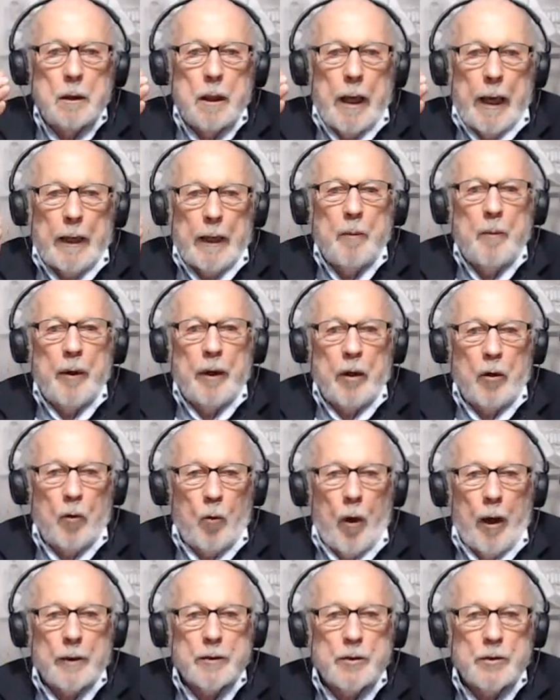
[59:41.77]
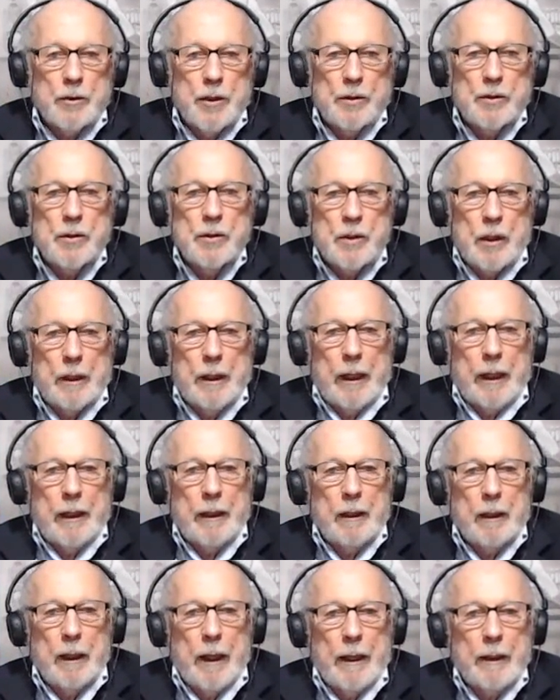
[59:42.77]
anybody who watches this is going to
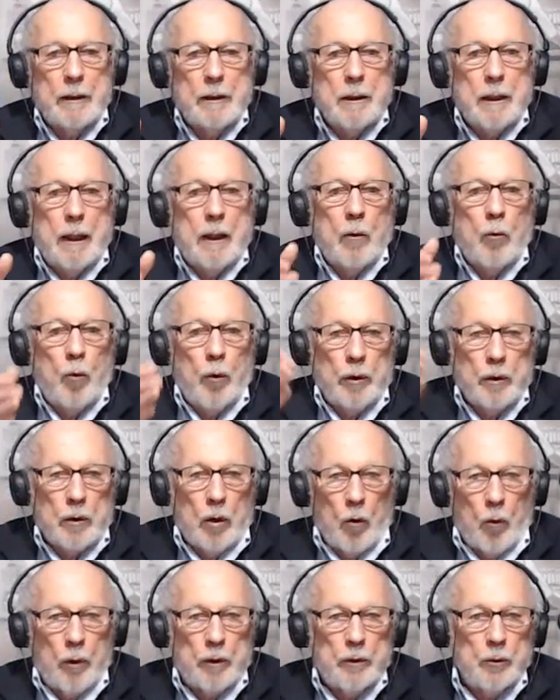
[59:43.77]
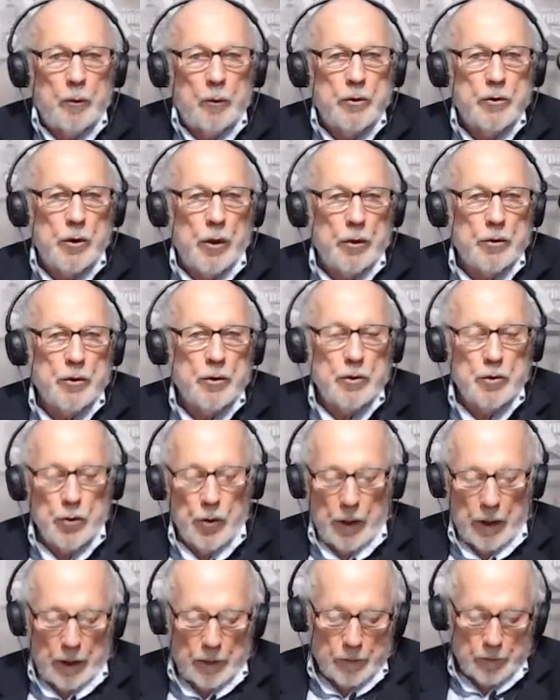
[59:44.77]
get enlightened, and they wouldn't go into a church and
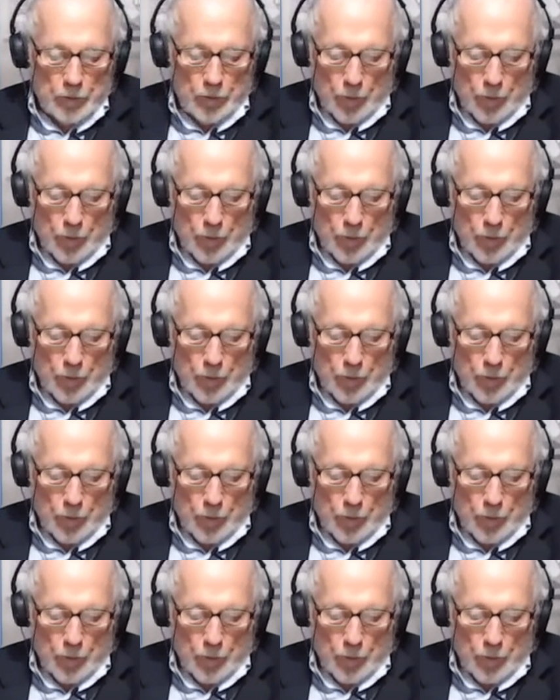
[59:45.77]
join it.